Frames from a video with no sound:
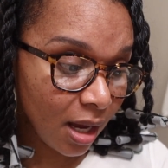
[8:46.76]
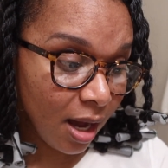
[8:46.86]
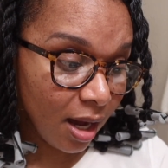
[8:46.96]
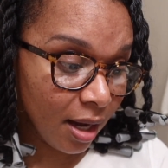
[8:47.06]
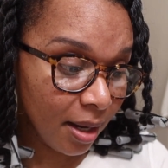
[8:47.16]

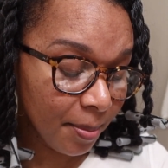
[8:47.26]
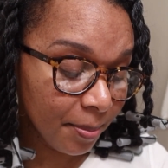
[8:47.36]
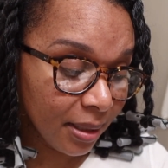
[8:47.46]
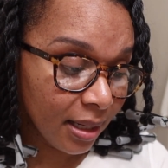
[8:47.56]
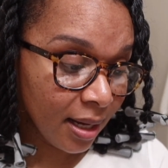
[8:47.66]

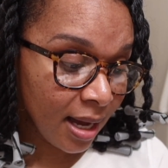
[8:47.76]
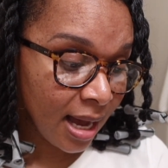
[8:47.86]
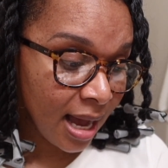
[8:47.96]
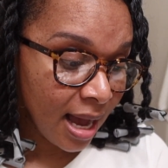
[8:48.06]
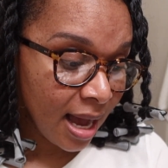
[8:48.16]
I
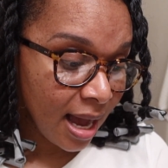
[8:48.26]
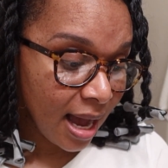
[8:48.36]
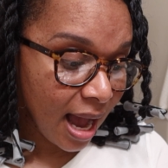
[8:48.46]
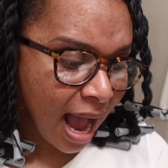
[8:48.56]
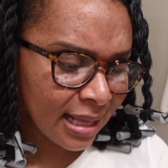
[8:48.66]

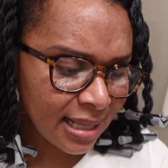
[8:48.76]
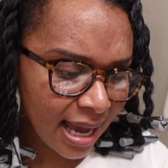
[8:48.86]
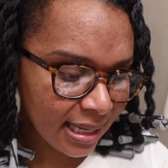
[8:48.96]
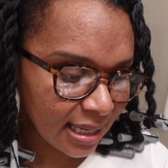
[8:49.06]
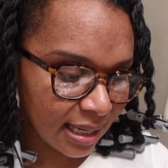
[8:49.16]

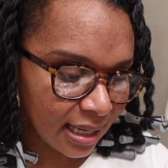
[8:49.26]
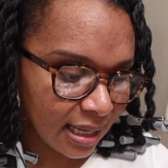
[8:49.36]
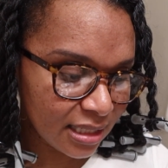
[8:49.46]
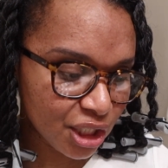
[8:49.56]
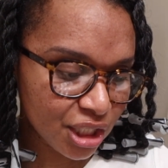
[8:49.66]
like it.
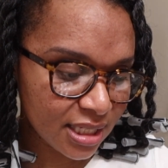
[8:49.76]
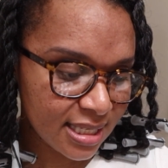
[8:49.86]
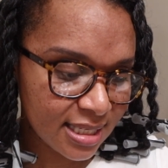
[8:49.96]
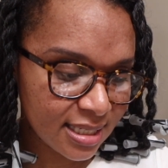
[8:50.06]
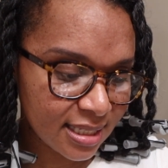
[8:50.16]
It's
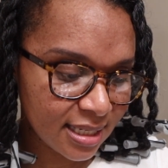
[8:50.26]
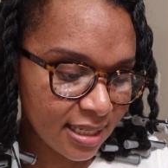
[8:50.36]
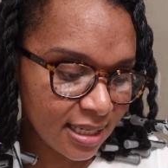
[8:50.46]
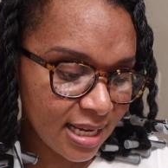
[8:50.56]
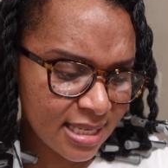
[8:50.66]

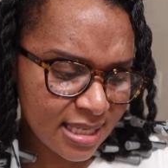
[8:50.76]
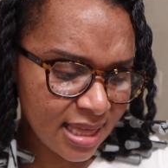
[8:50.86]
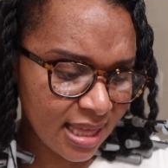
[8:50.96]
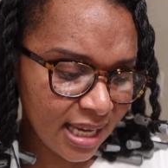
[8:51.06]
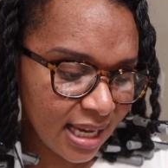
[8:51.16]

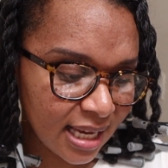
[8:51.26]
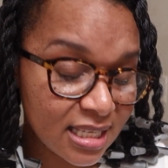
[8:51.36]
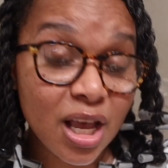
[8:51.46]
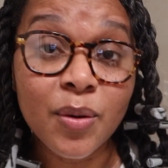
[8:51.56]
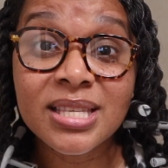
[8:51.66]
thick,
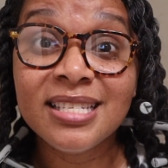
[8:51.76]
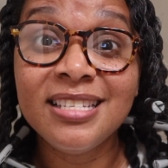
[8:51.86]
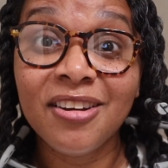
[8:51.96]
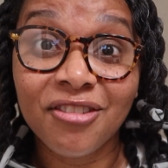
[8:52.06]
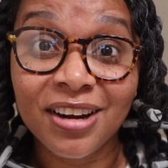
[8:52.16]
so it's
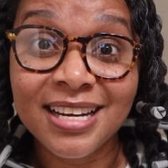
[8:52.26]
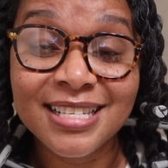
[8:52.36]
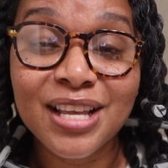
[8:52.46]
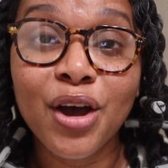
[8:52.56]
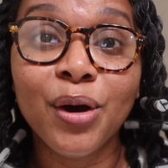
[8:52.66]
different.
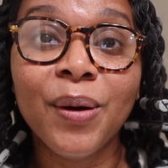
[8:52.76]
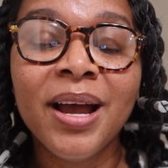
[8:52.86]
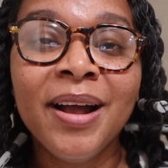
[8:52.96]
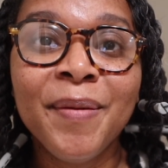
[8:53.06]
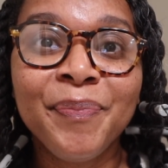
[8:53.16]
So
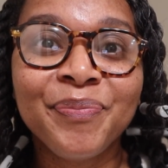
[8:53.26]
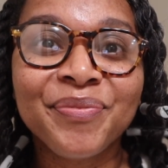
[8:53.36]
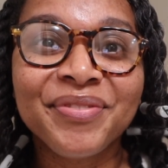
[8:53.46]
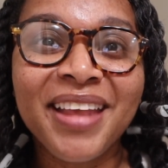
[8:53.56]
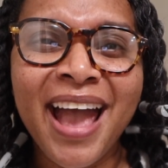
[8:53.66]

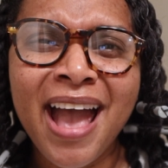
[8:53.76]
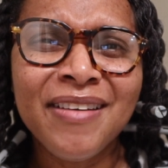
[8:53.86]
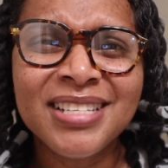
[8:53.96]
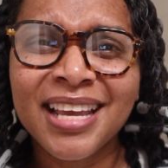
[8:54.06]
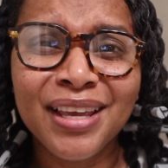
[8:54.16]
I
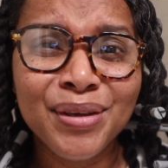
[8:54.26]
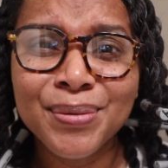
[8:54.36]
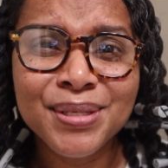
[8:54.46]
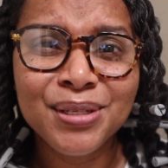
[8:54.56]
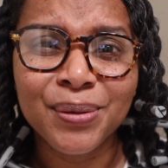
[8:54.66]
have to get
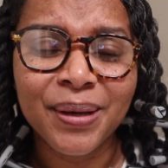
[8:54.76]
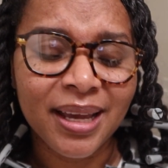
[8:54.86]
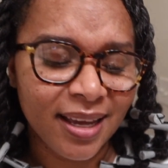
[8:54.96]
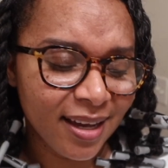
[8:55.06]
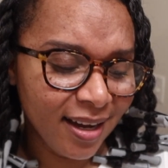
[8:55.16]
used to
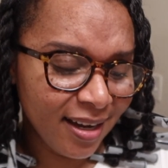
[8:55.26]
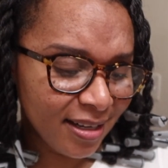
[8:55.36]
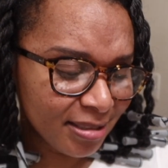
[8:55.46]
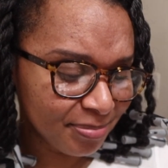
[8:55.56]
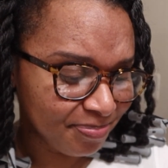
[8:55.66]
it.
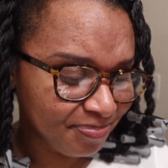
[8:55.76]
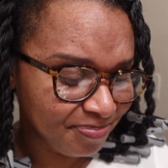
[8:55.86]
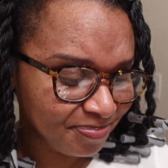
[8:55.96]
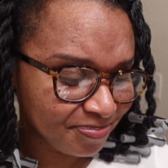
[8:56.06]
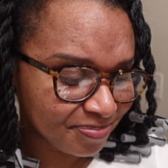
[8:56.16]

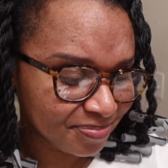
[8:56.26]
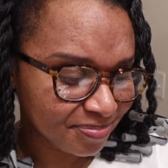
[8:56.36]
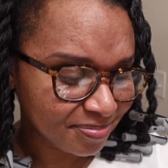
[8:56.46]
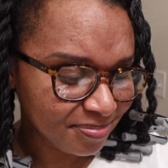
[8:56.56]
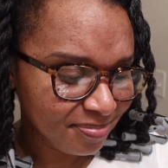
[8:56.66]

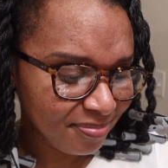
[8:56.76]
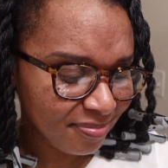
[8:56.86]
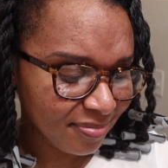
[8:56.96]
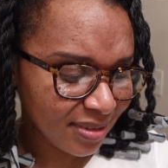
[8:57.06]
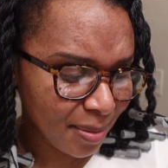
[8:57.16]

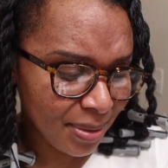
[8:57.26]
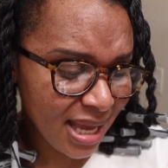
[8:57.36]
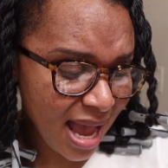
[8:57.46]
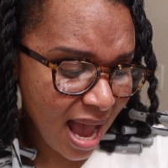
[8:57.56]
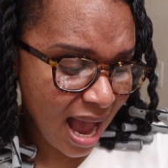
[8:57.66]
But
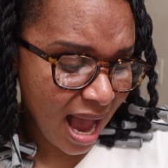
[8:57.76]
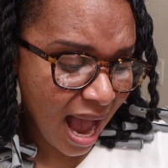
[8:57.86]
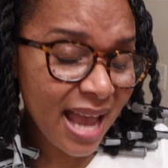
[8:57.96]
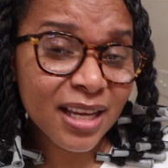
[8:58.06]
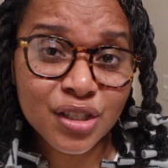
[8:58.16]
yeah,
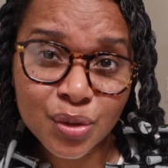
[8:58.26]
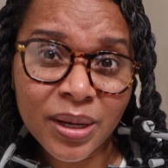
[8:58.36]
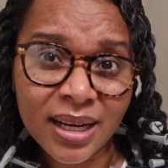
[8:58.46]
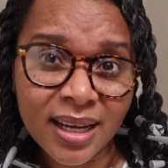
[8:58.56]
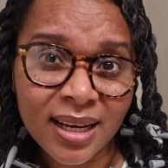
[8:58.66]
I
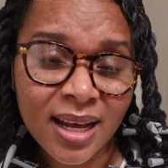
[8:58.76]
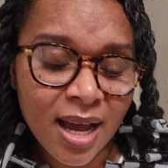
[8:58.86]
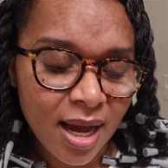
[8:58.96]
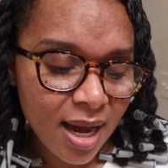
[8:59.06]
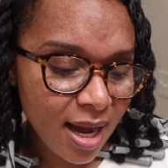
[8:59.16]
enjoyed it.
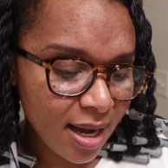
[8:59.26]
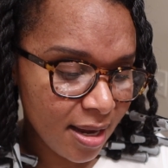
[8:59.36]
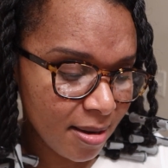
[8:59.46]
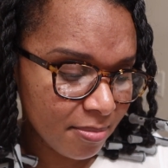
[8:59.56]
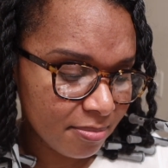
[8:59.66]

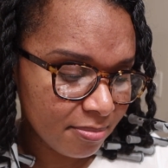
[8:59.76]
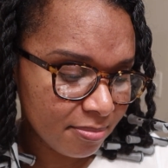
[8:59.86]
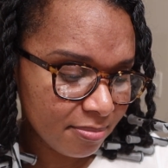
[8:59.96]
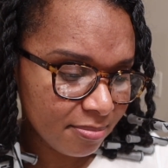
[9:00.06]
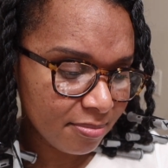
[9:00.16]

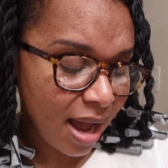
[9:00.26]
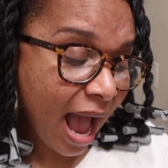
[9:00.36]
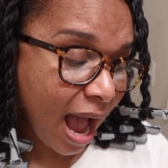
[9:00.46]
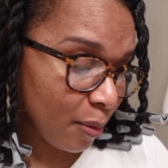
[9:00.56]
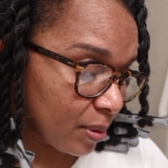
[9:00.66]

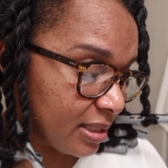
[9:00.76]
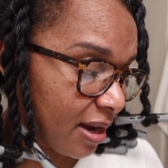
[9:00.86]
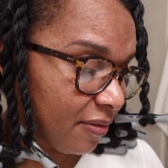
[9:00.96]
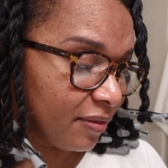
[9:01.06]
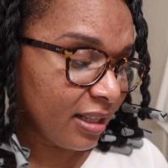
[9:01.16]
I would
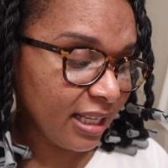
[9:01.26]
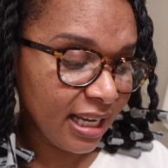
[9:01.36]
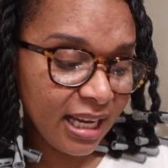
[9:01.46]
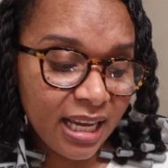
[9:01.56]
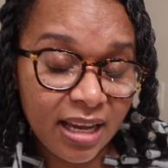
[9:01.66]

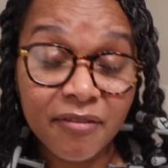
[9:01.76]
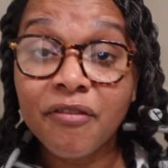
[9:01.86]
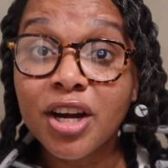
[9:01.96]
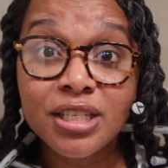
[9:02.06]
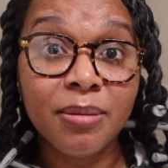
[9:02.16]
definitely,
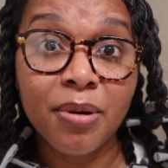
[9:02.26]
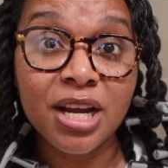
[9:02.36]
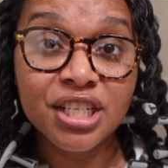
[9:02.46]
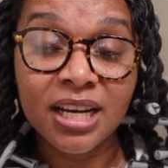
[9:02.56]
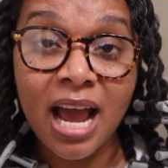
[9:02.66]
first
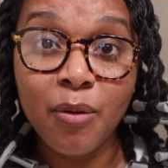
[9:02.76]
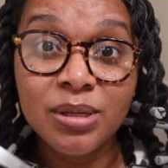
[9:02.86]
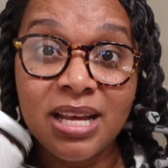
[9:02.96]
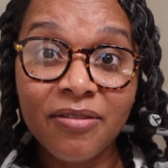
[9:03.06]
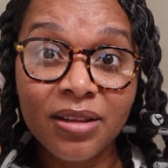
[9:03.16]
impression, I would
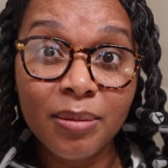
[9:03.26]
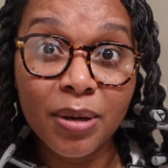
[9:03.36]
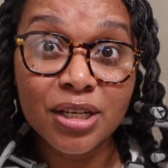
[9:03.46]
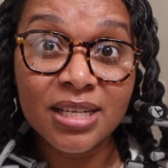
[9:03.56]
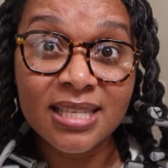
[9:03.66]
definitely
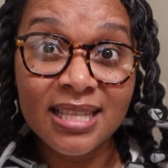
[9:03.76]
purchase